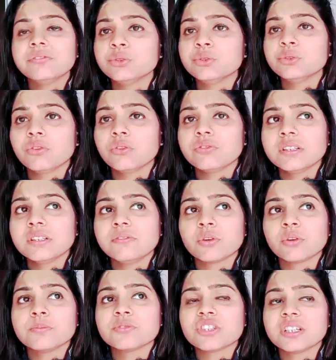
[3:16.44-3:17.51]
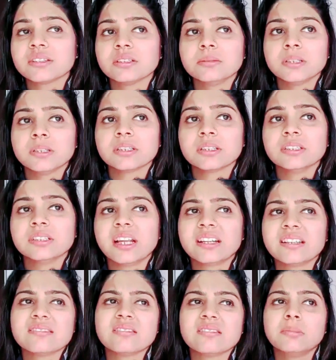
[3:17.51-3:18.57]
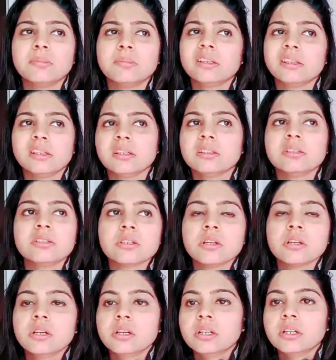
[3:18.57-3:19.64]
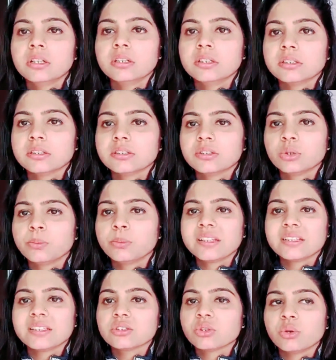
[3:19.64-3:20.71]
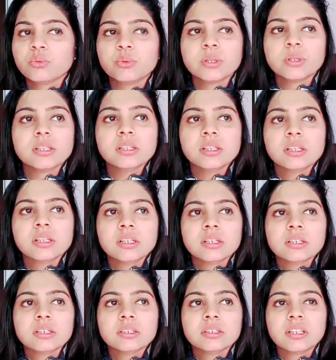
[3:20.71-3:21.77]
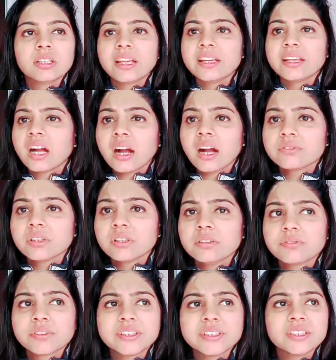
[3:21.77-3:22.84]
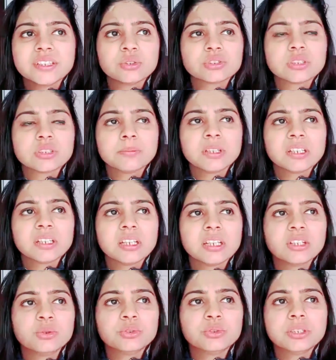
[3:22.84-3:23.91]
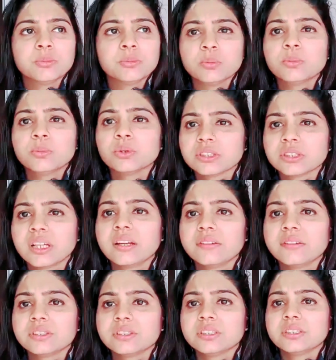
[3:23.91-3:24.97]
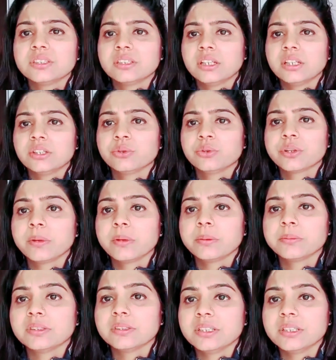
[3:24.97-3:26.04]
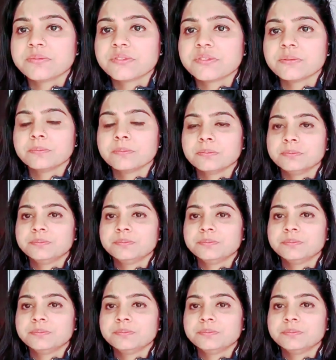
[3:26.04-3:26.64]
read a few novels from Chetan Bhagat, that is in my teenage. The romantic novel, like Half Girlfriend or something, like two, three more books I have read. I don't remember the names.